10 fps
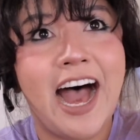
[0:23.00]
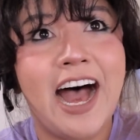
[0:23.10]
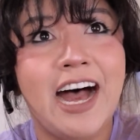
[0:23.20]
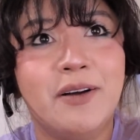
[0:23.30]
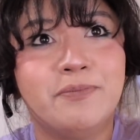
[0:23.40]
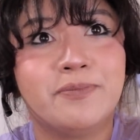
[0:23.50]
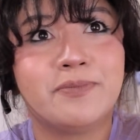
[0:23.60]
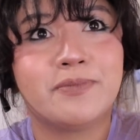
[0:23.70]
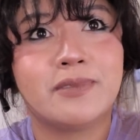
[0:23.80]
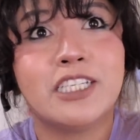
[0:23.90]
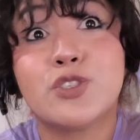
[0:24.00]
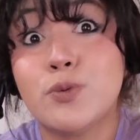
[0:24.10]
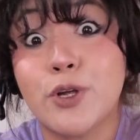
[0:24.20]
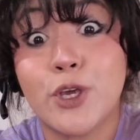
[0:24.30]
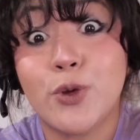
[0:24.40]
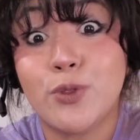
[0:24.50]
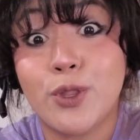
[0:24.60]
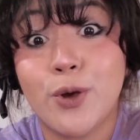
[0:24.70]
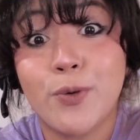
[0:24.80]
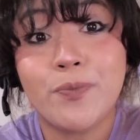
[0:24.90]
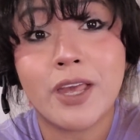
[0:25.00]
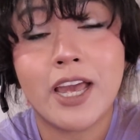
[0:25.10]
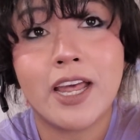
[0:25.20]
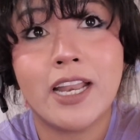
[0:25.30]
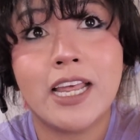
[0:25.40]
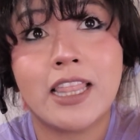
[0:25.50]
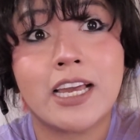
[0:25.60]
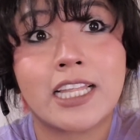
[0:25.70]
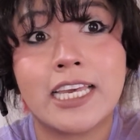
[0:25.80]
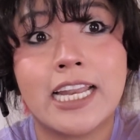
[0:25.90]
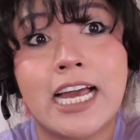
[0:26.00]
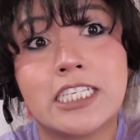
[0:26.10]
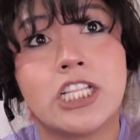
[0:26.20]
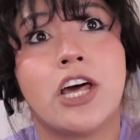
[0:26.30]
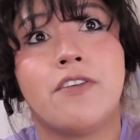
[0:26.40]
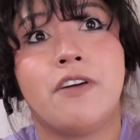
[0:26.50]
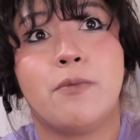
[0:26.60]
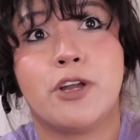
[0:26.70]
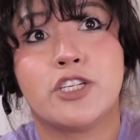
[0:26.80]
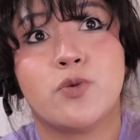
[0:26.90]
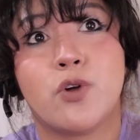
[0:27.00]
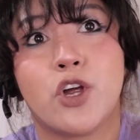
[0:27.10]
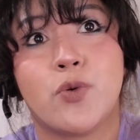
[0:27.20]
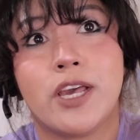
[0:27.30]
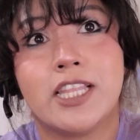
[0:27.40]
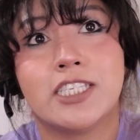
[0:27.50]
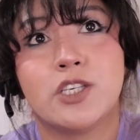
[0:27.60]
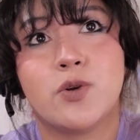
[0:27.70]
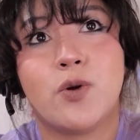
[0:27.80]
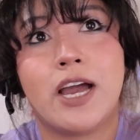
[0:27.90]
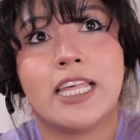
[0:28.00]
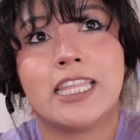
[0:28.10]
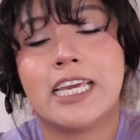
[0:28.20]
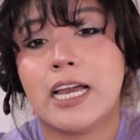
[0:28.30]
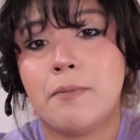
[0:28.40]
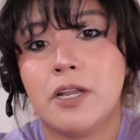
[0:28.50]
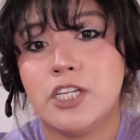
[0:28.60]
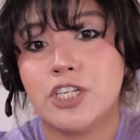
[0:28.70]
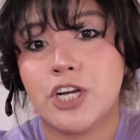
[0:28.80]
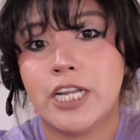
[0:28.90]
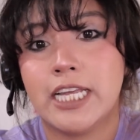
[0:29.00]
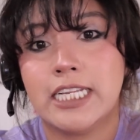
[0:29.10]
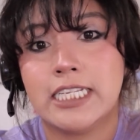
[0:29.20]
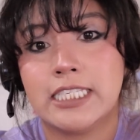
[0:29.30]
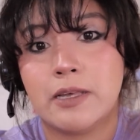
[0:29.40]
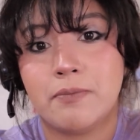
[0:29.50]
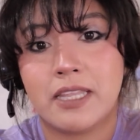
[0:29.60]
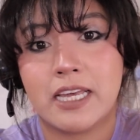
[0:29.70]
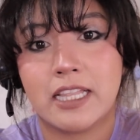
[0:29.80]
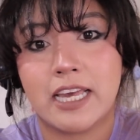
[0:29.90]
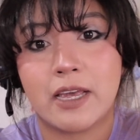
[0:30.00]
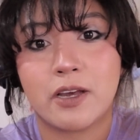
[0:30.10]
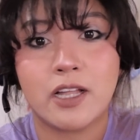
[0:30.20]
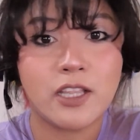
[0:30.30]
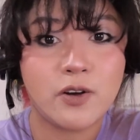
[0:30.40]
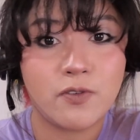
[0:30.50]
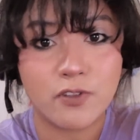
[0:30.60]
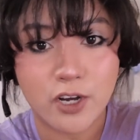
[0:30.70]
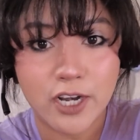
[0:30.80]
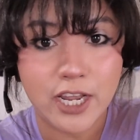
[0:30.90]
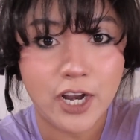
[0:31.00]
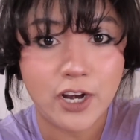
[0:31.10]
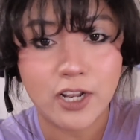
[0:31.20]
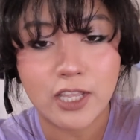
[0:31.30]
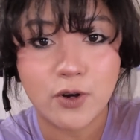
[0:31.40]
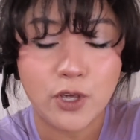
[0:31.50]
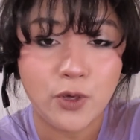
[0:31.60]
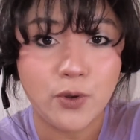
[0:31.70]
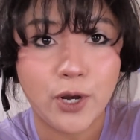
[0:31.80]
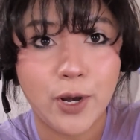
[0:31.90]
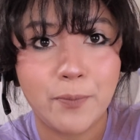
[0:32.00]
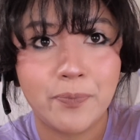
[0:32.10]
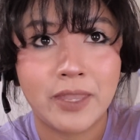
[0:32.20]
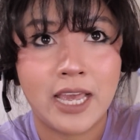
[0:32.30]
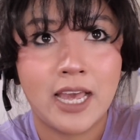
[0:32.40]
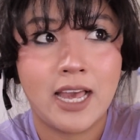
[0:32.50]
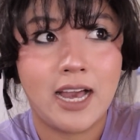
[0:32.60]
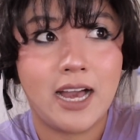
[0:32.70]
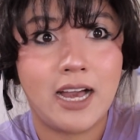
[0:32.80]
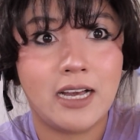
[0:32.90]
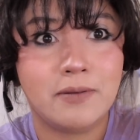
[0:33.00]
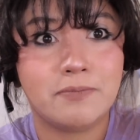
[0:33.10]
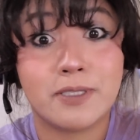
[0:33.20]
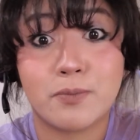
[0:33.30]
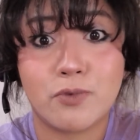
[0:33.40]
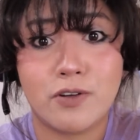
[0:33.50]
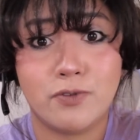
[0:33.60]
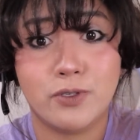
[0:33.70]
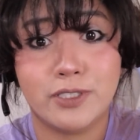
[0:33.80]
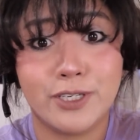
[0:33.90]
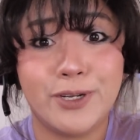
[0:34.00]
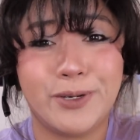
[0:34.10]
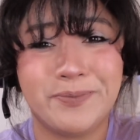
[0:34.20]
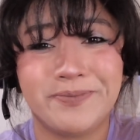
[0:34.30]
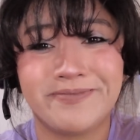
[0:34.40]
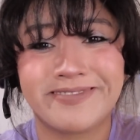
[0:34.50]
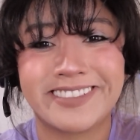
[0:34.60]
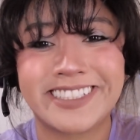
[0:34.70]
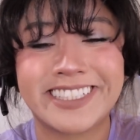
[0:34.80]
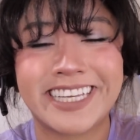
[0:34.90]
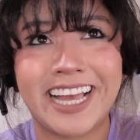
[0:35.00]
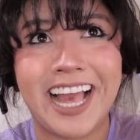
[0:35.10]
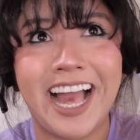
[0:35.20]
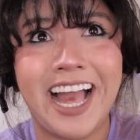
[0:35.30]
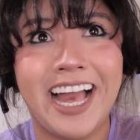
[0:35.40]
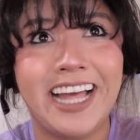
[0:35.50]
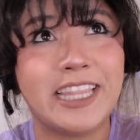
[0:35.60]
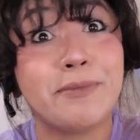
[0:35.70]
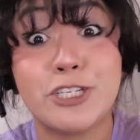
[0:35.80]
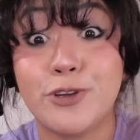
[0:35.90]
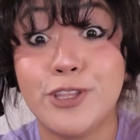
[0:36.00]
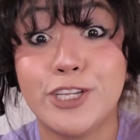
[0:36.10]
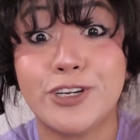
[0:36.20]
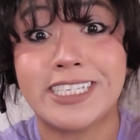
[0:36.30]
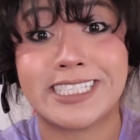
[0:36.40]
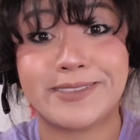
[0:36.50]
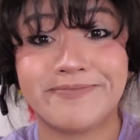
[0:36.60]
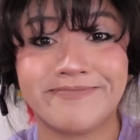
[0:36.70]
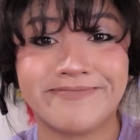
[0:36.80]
Uh, it's super cute though, and luckily it has a lot of fabric to work with, so I think I'm gonna turn it into something like a little flirtier, a little cuter, some ruffles, Let me show you the dress.